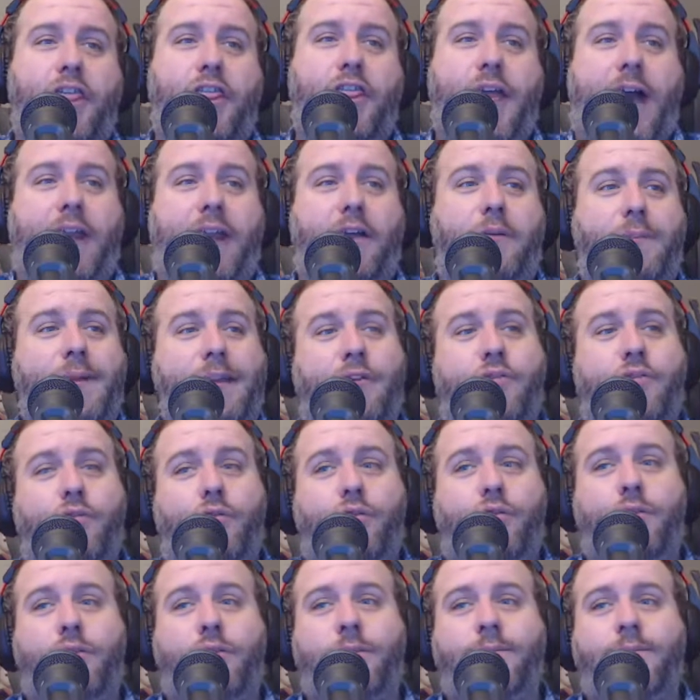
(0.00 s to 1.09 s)
That'll be
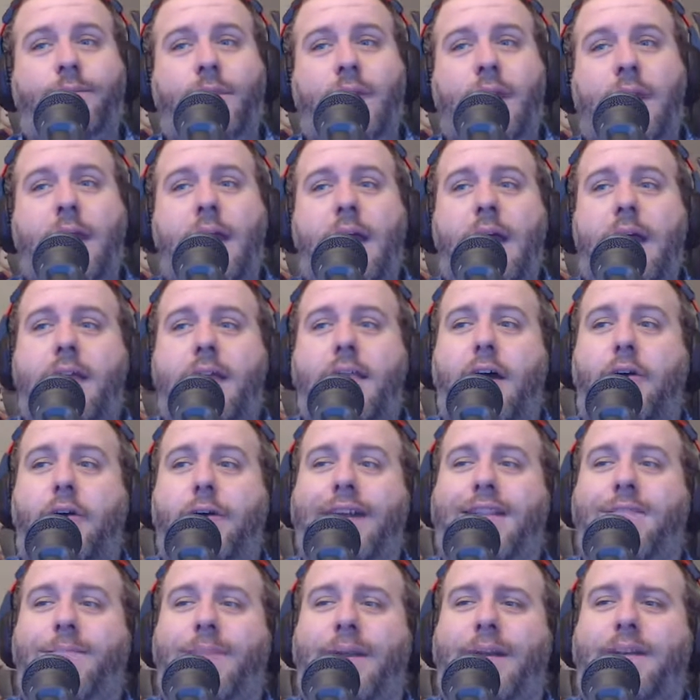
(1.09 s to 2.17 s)
cool. So
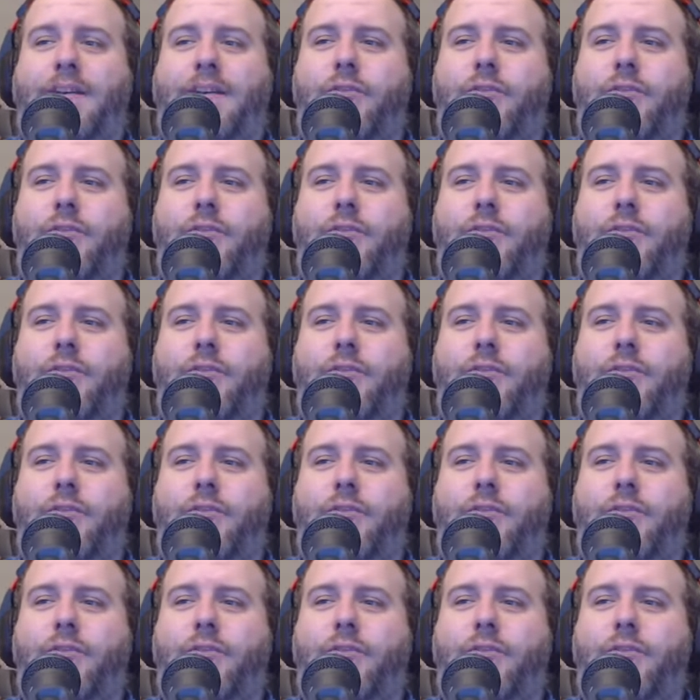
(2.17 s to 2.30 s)
it's been